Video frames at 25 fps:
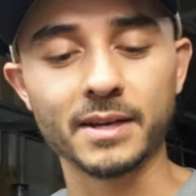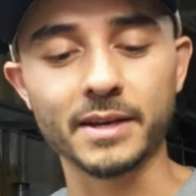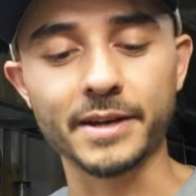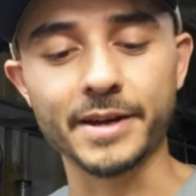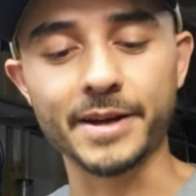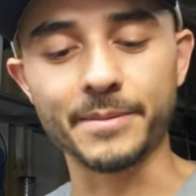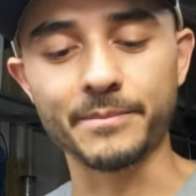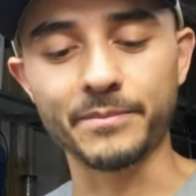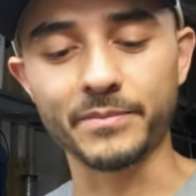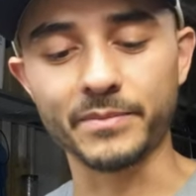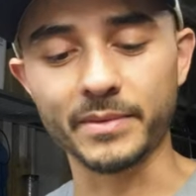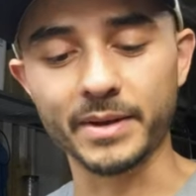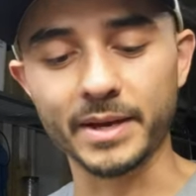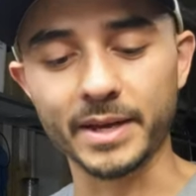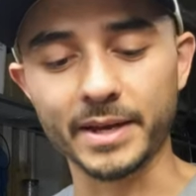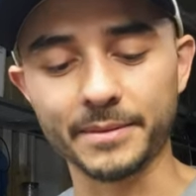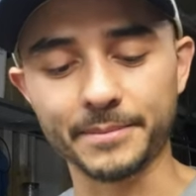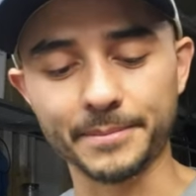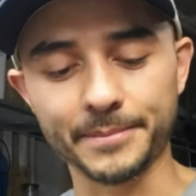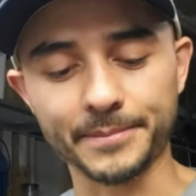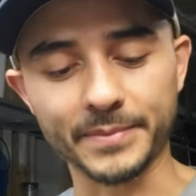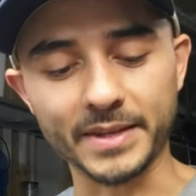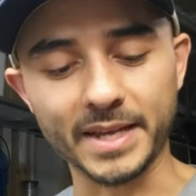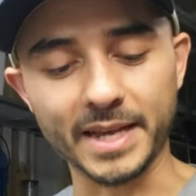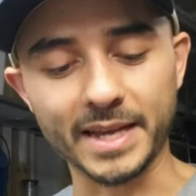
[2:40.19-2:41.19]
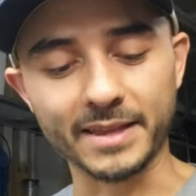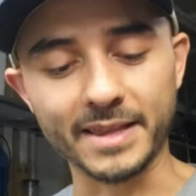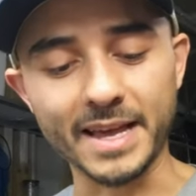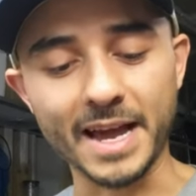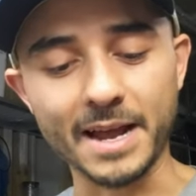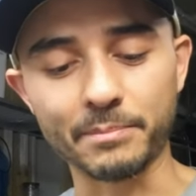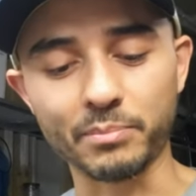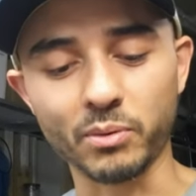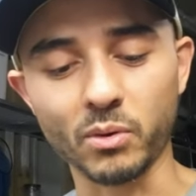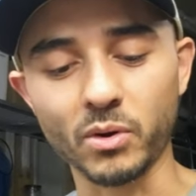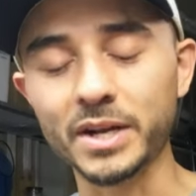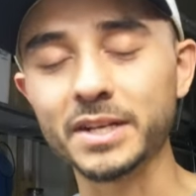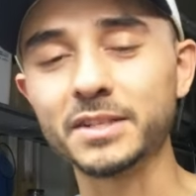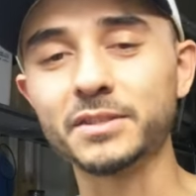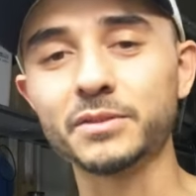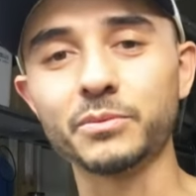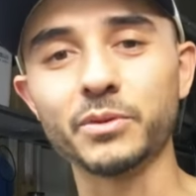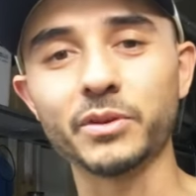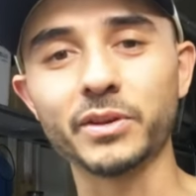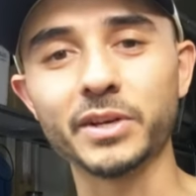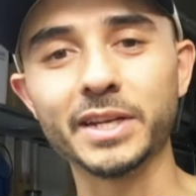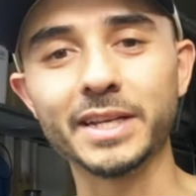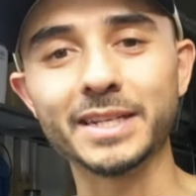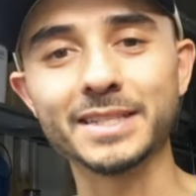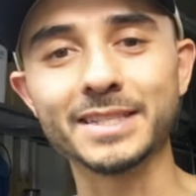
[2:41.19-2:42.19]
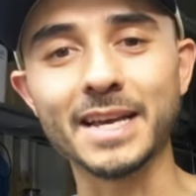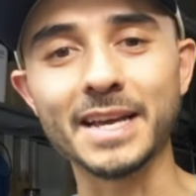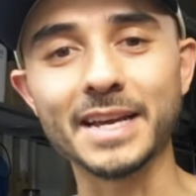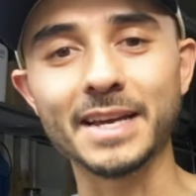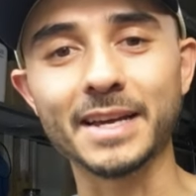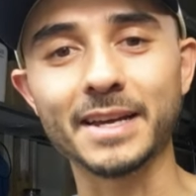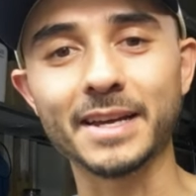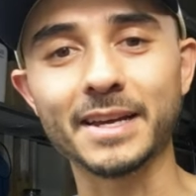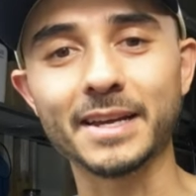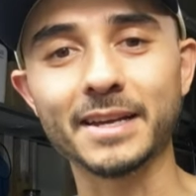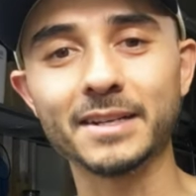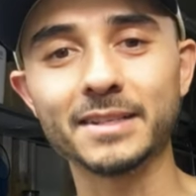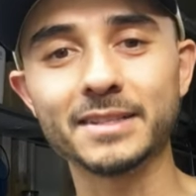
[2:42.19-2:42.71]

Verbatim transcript: At that point you really need to